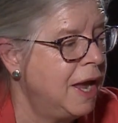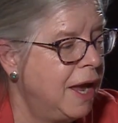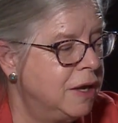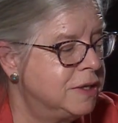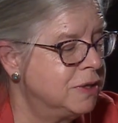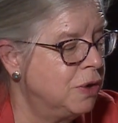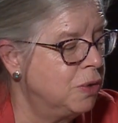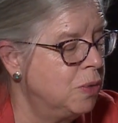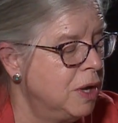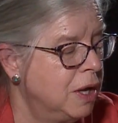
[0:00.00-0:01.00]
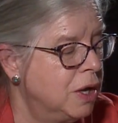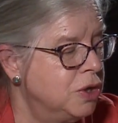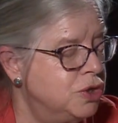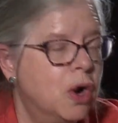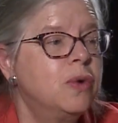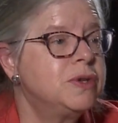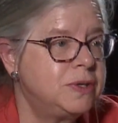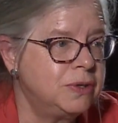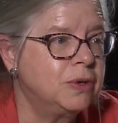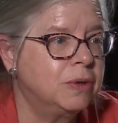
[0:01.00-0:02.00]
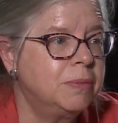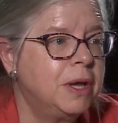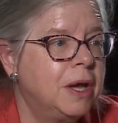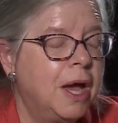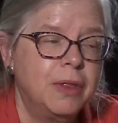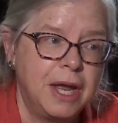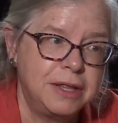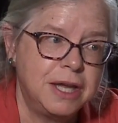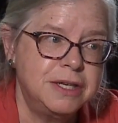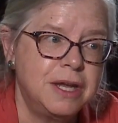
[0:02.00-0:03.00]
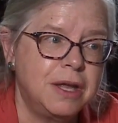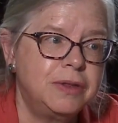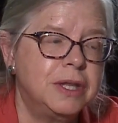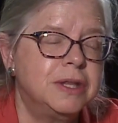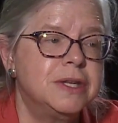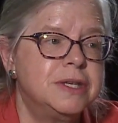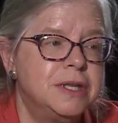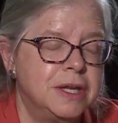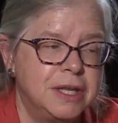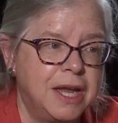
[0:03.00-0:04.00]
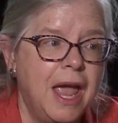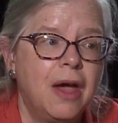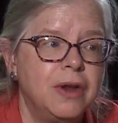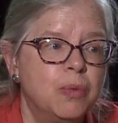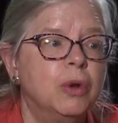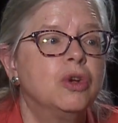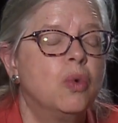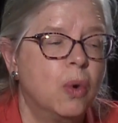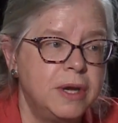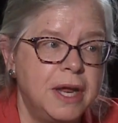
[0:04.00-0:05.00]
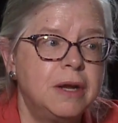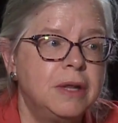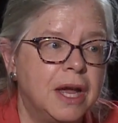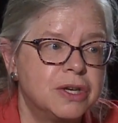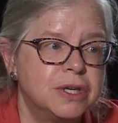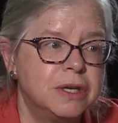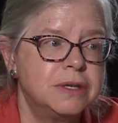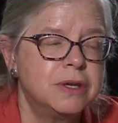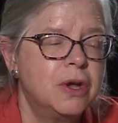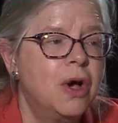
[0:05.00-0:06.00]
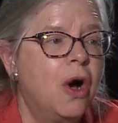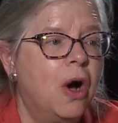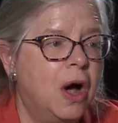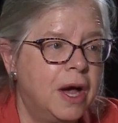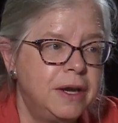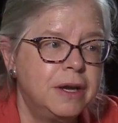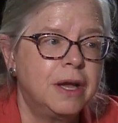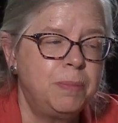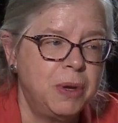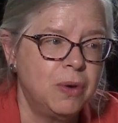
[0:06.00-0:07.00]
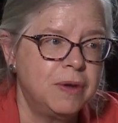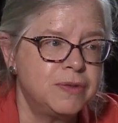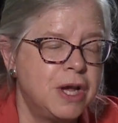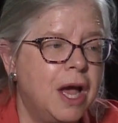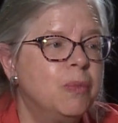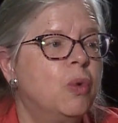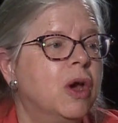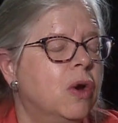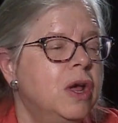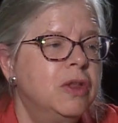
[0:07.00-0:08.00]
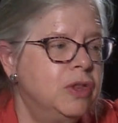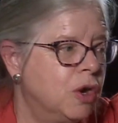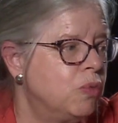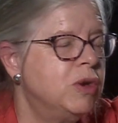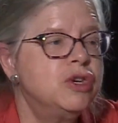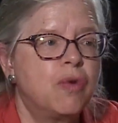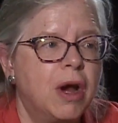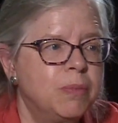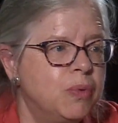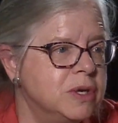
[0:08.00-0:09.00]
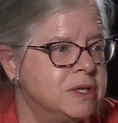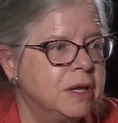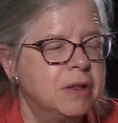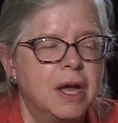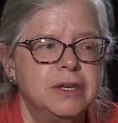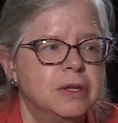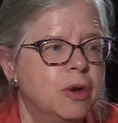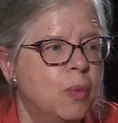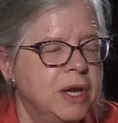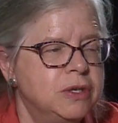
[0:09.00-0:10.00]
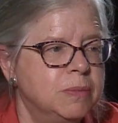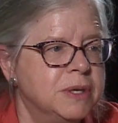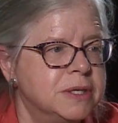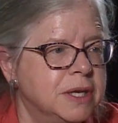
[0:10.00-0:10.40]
And so don't assume, like they did, that the county would coordinate elections on a period of time where they're redrawing precinct lines and they're way too busy.